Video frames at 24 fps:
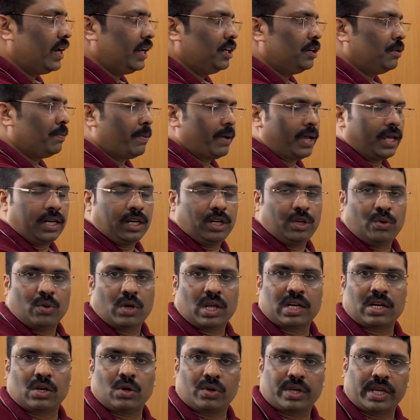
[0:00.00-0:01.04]
end panel you
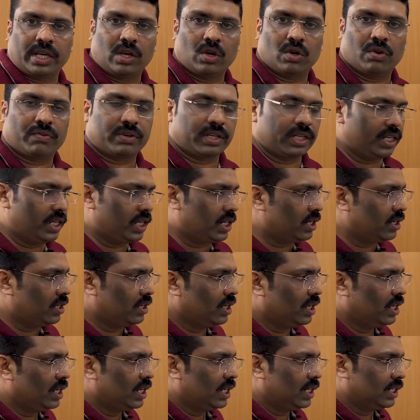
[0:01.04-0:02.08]
are looking over here.
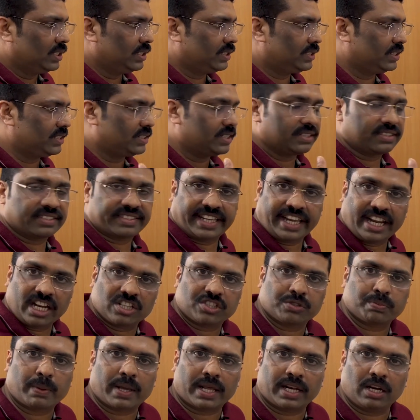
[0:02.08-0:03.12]
This is the
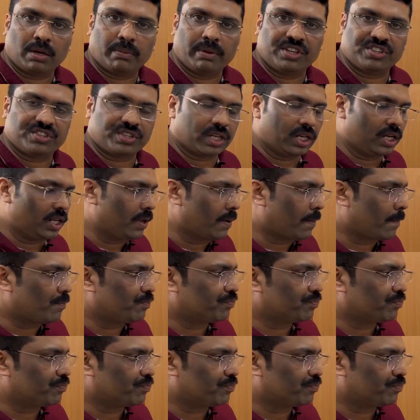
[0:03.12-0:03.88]
sales panel basically.